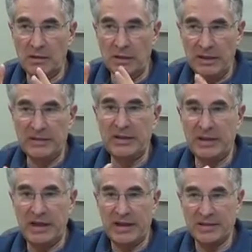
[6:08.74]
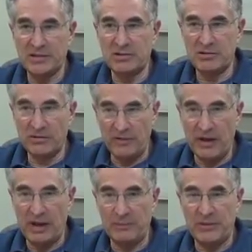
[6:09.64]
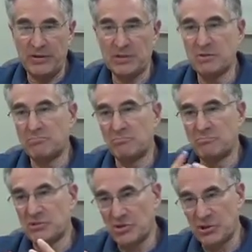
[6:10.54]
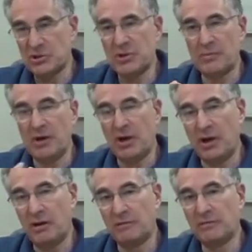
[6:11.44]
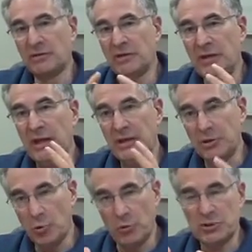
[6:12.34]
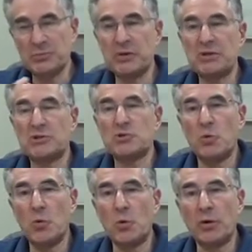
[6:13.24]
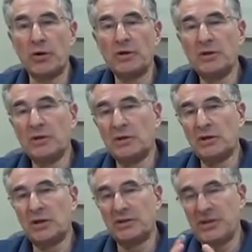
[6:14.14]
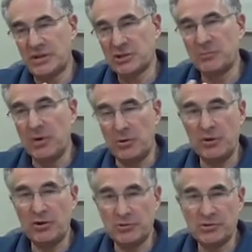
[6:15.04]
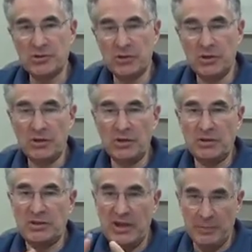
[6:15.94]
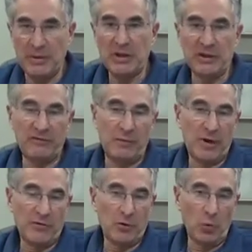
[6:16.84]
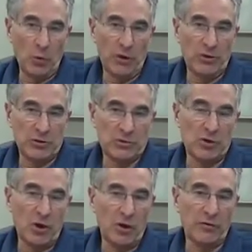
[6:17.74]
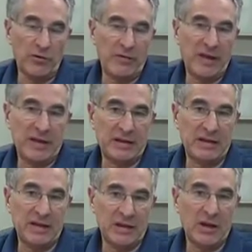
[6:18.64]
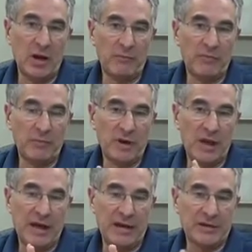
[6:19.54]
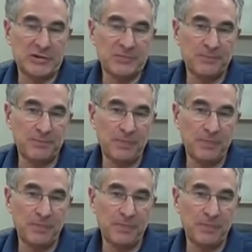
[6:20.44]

LinkedIn has developed this system of endorsements or testimonials, typically from other lawyers, although they can come from clients.